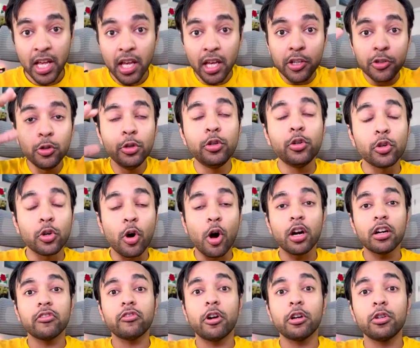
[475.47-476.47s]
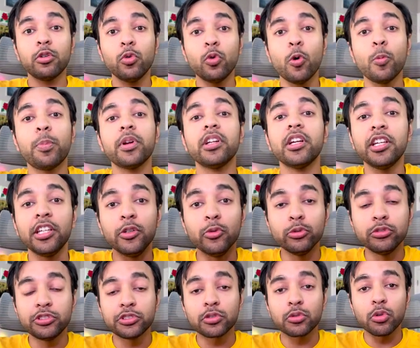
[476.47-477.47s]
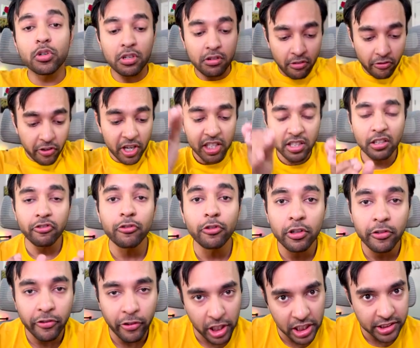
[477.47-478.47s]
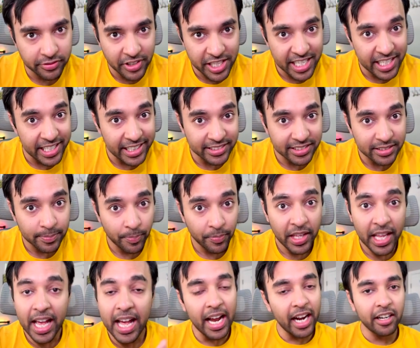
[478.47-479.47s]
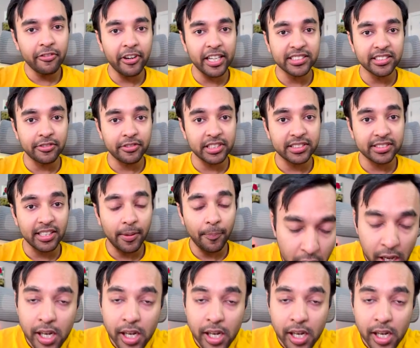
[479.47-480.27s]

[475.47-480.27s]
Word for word: You do not want to open a huge store where the footfall is very less and vice versa.